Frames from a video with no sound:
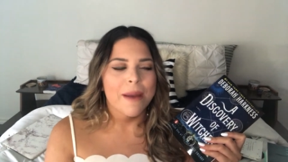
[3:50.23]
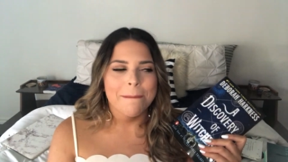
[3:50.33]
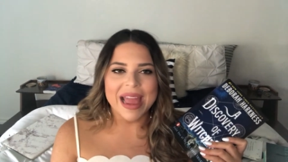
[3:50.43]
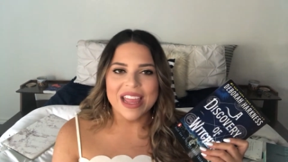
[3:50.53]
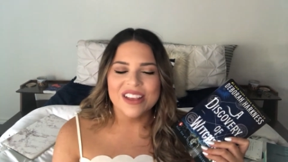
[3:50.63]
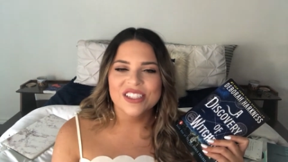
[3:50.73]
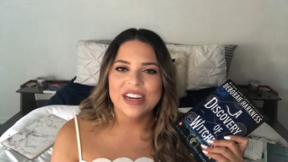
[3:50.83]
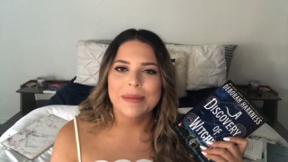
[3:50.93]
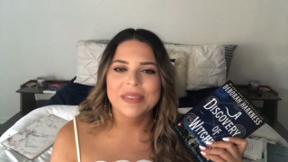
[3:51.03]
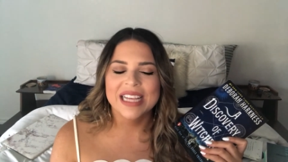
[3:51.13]

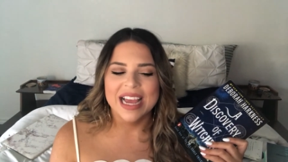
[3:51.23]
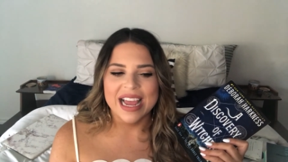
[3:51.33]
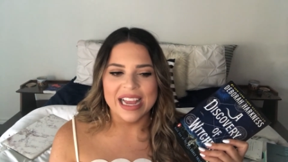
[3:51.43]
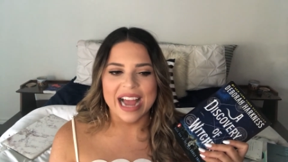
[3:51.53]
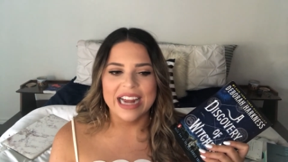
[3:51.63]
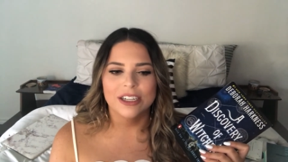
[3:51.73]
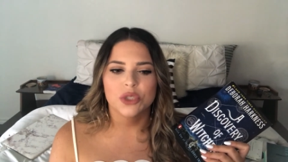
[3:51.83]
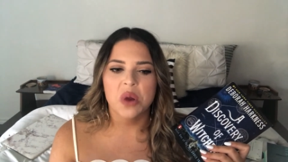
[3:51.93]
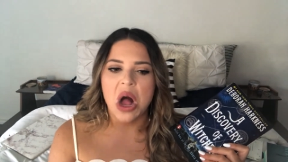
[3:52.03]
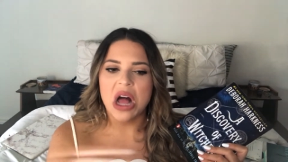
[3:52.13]
manuscript, it kind of
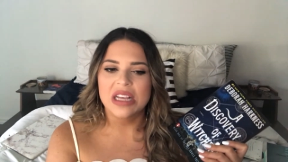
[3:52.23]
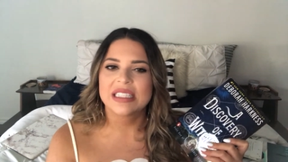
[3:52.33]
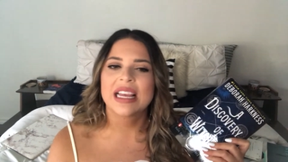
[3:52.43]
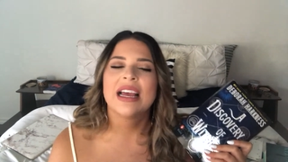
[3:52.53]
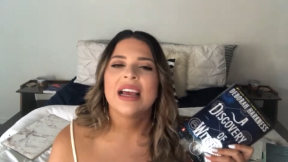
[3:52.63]
draws